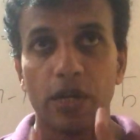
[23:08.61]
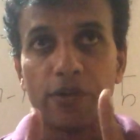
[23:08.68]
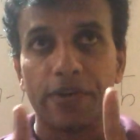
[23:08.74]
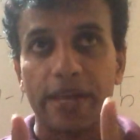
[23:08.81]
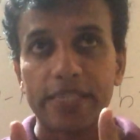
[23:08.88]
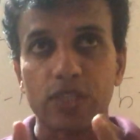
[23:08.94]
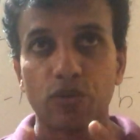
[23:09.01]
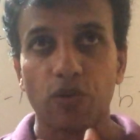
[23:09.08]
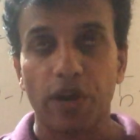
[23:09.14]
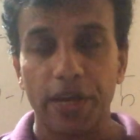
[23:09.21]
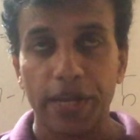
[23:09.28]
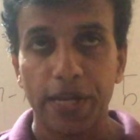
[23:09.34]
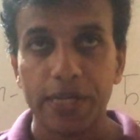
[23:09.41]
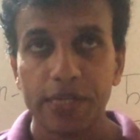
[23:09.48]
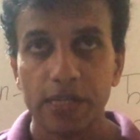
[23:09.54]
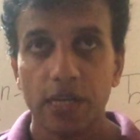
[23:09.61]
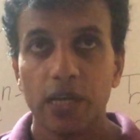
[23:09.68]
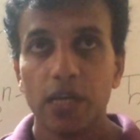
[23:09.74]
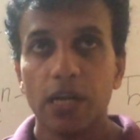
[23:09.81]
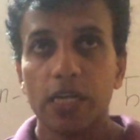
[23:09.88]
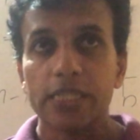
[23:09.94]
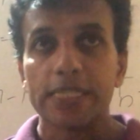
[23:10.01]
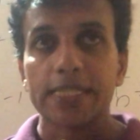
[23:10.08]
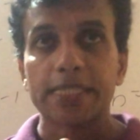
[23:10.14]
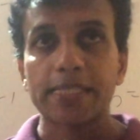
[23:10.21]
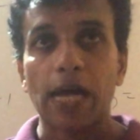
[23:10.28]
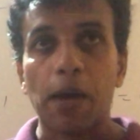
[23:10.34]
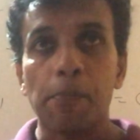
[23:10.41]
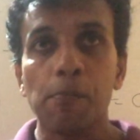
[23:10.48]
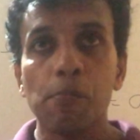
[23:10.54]
Next, right,
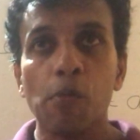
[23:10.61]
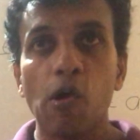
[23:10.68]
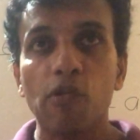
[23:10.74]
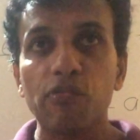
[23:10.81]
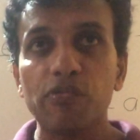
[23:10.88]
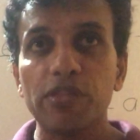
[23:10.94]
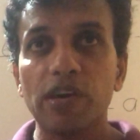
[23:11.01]
sum of